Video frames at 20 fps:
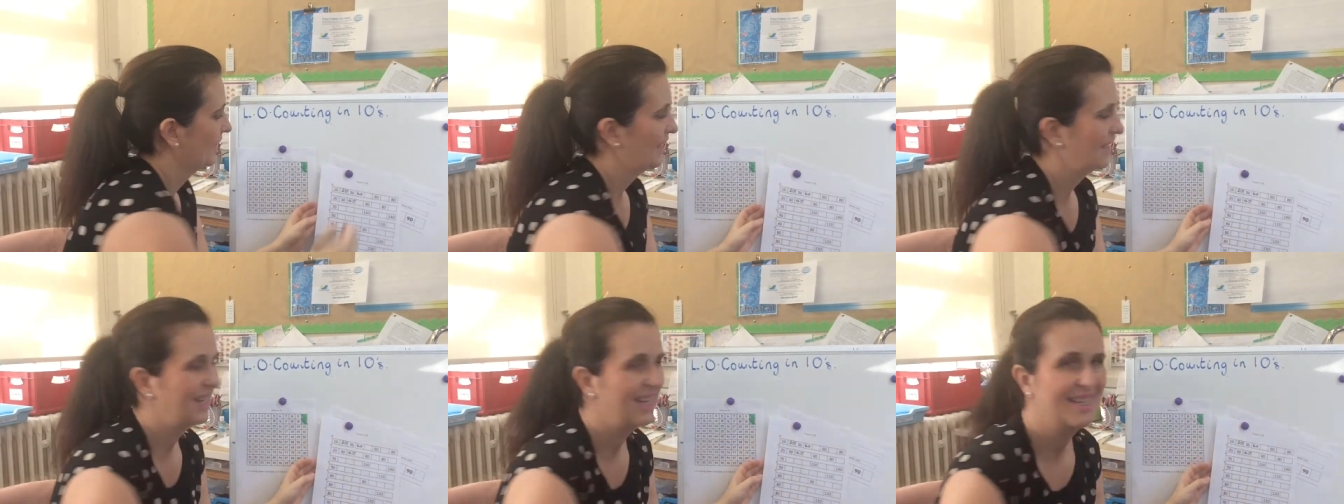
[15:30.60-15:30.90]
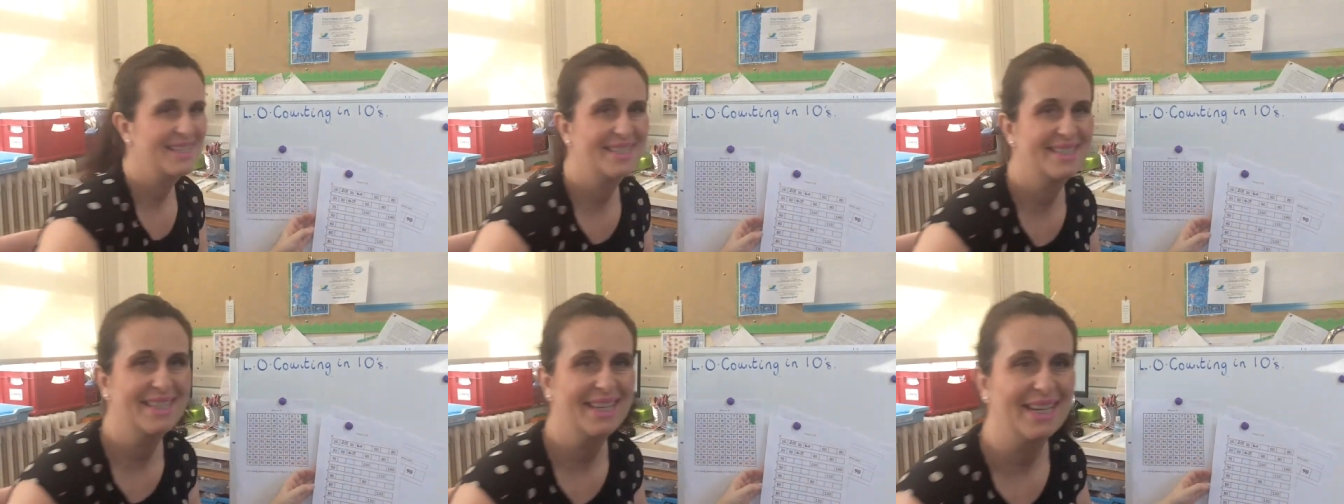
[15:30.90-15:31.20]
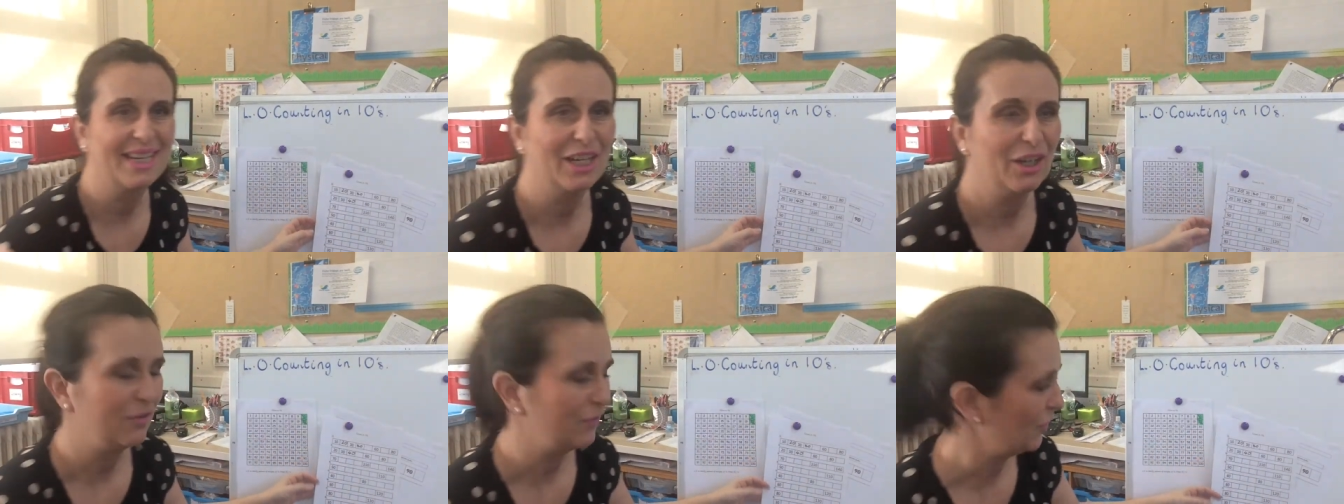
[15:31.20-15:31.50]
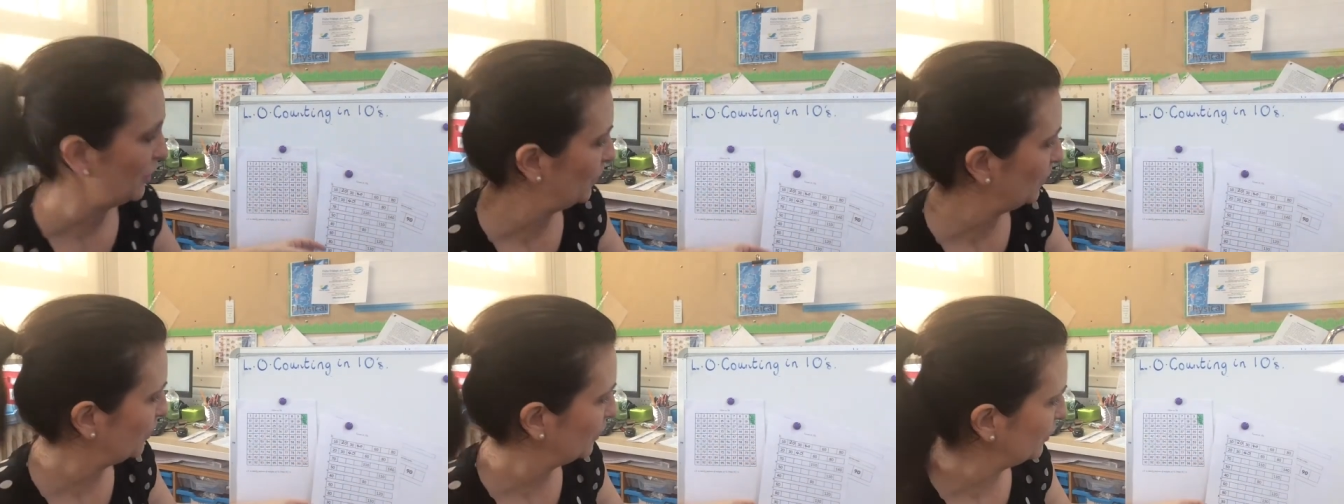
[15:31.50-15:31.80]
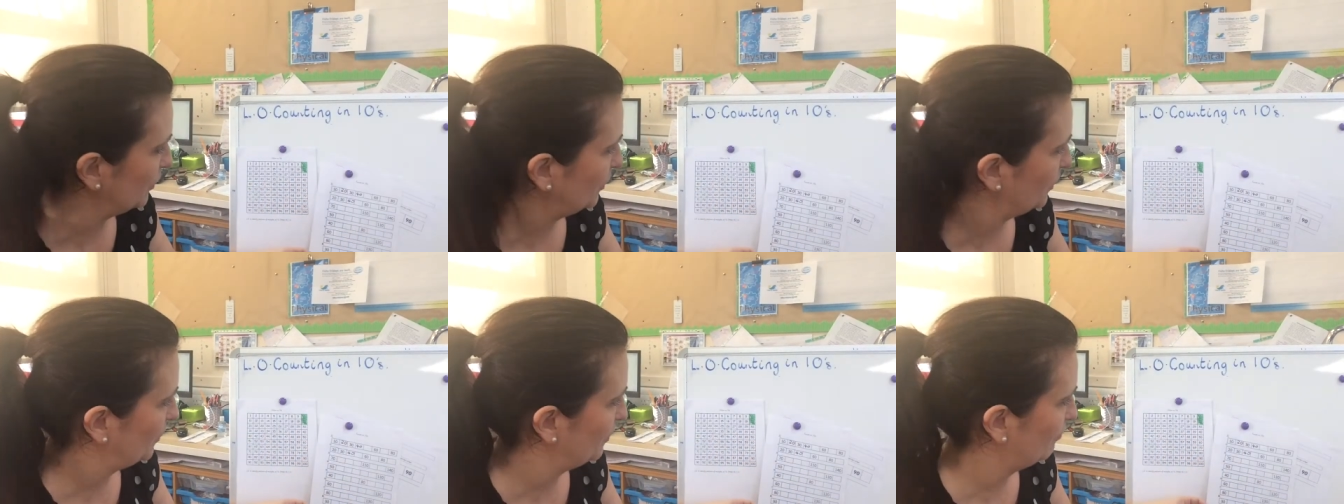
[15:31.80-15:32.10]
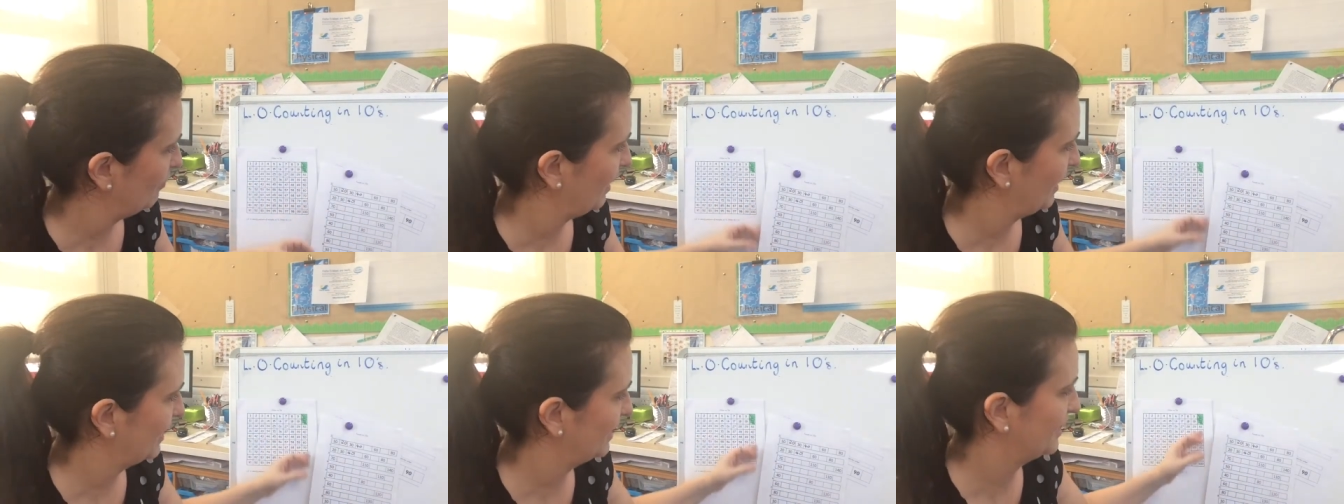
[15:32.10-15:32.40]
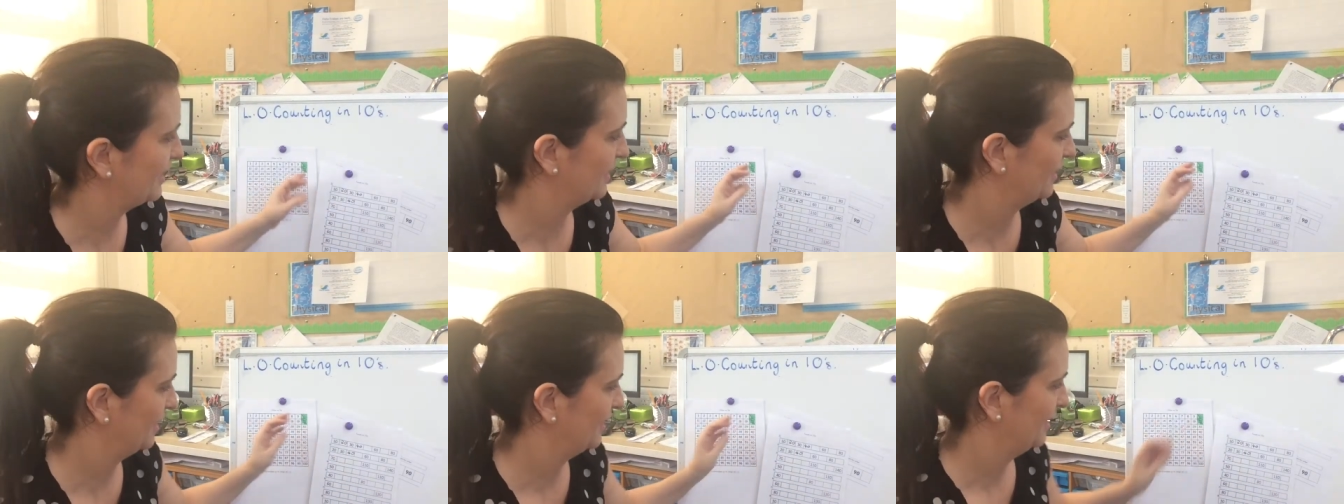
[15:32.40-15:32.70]
Let's see if you can do the
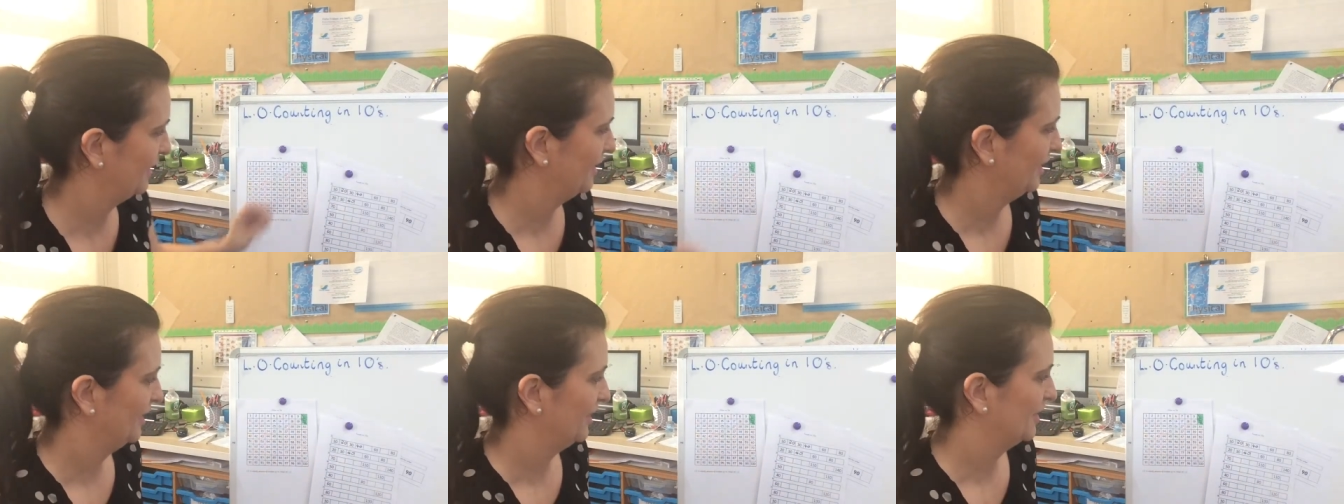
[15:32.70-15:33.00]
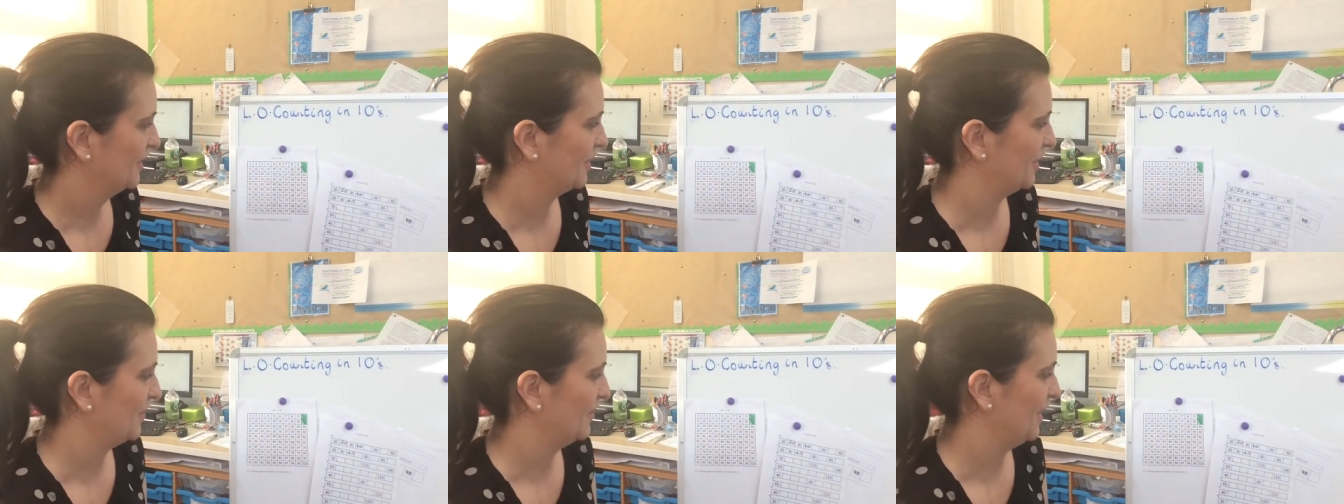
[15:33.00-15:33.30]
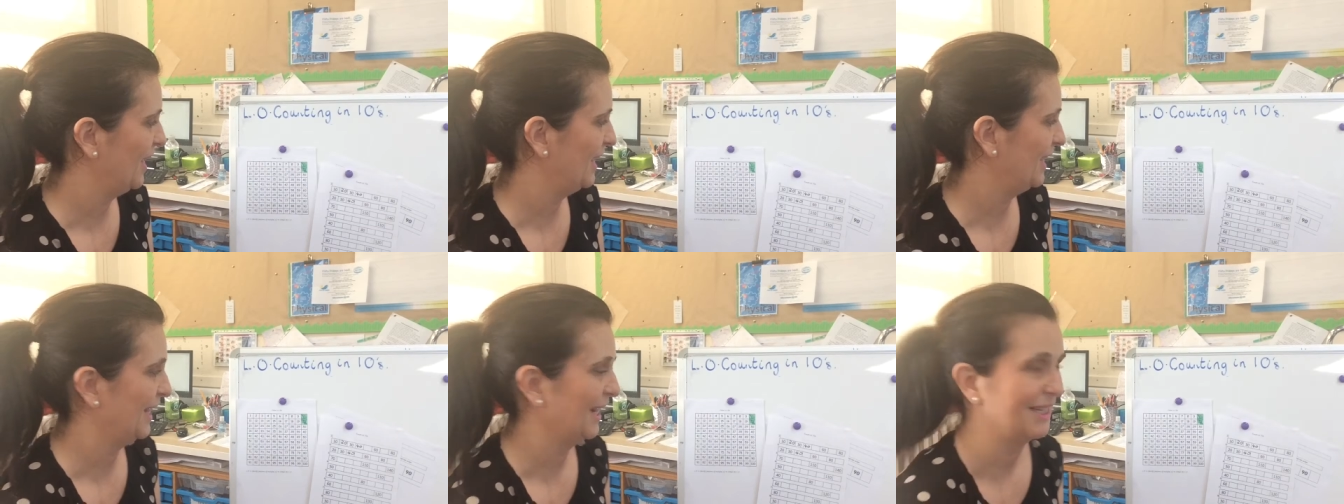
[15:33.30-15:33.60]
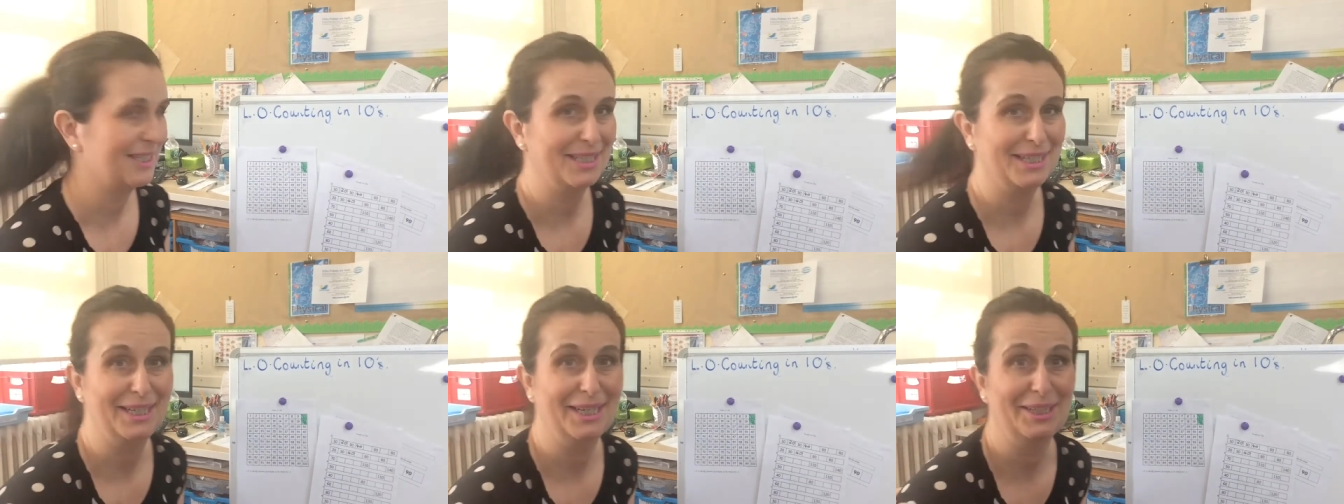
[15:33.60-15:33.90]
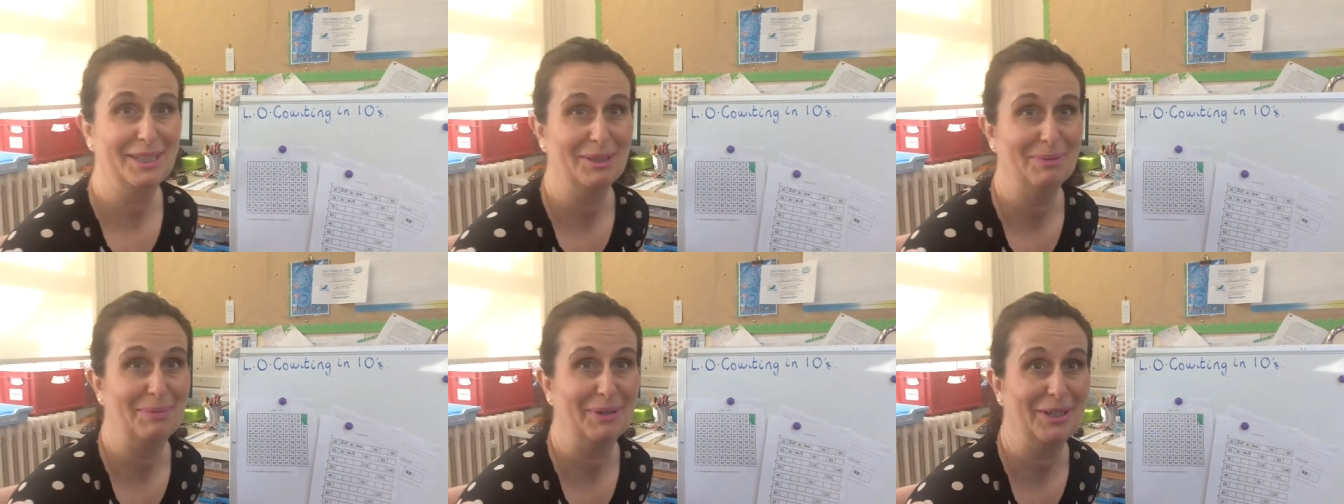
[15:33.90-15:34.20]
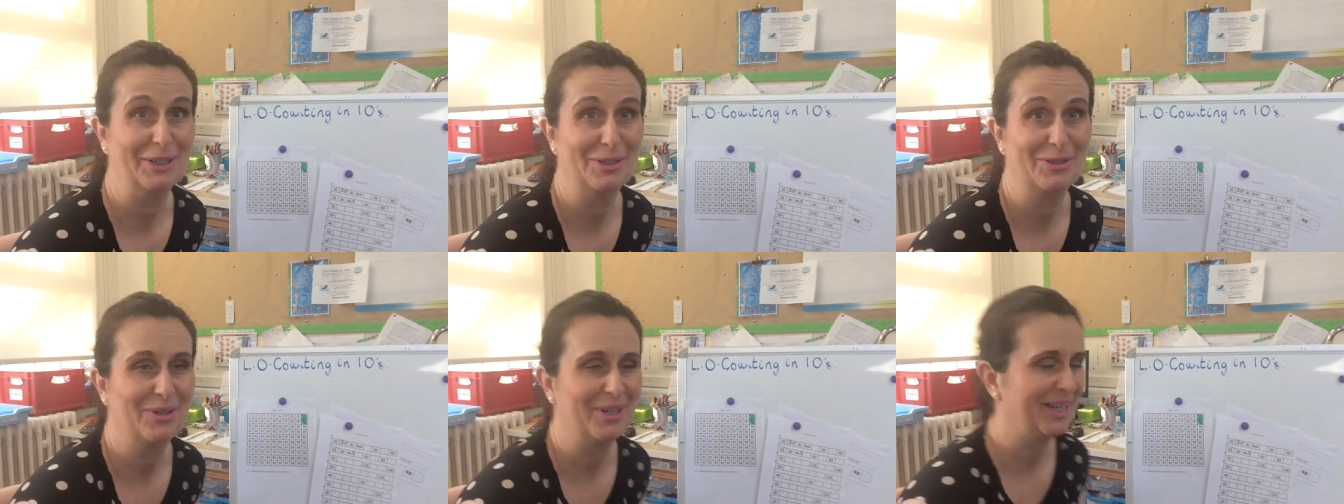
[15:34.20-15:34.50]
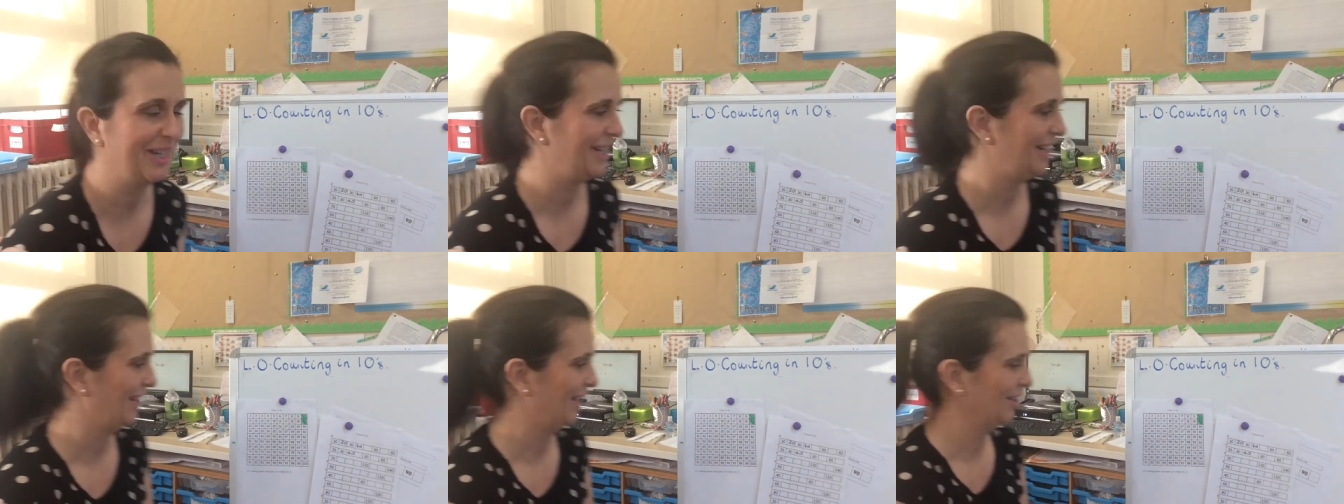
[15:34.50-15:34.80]
rest. So they get a little bit
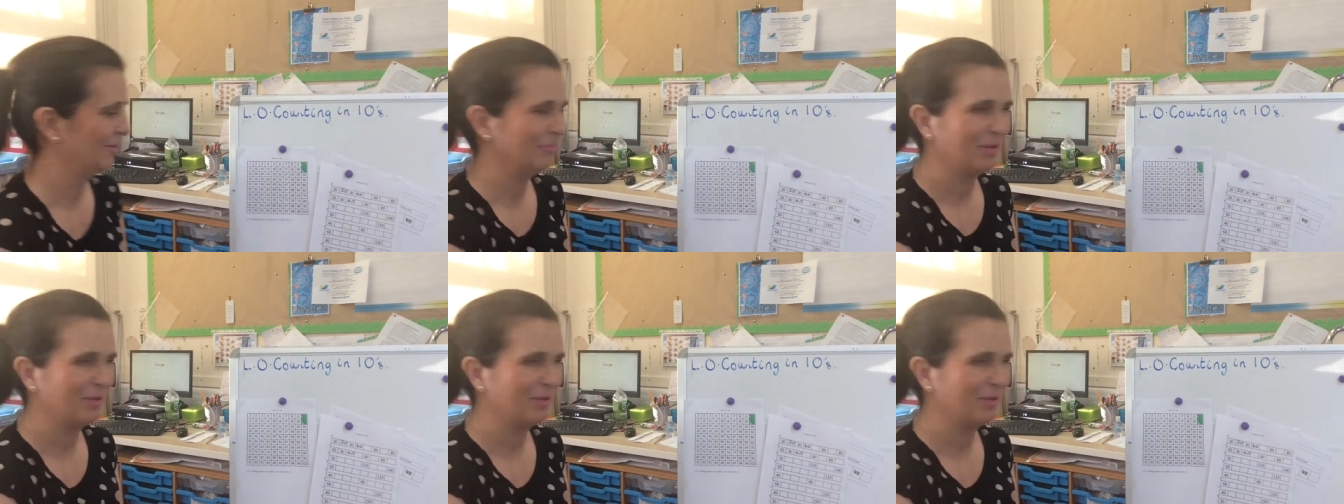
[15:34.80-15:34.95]
trickier.